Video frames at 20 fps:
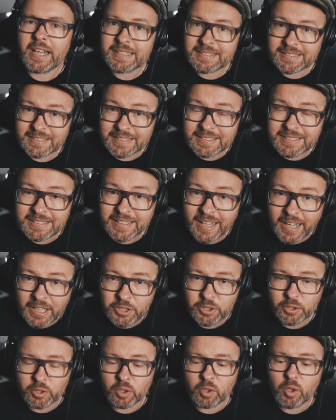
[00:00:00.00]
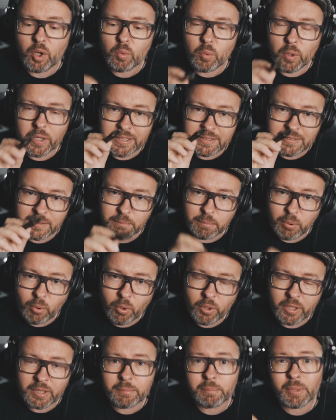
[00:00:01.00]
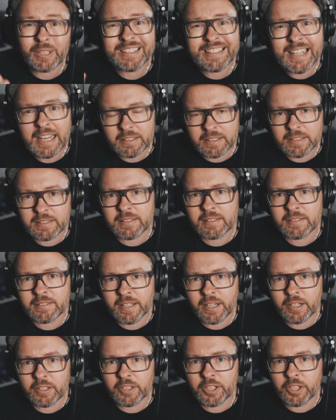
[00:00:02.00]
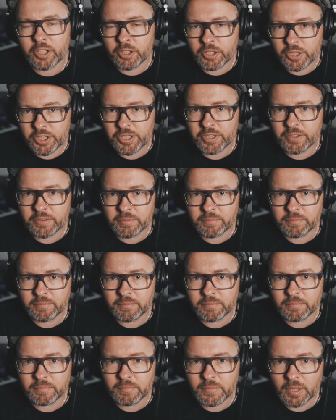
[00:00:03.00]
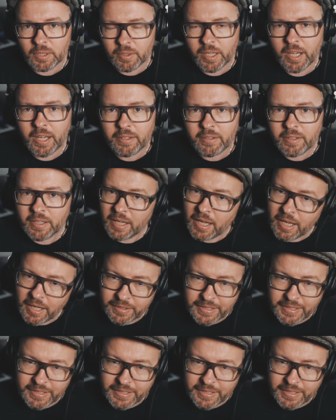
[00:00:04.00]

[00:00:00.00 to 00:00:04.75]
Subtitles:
is to schedule what is important but not necessarily urgent, okay?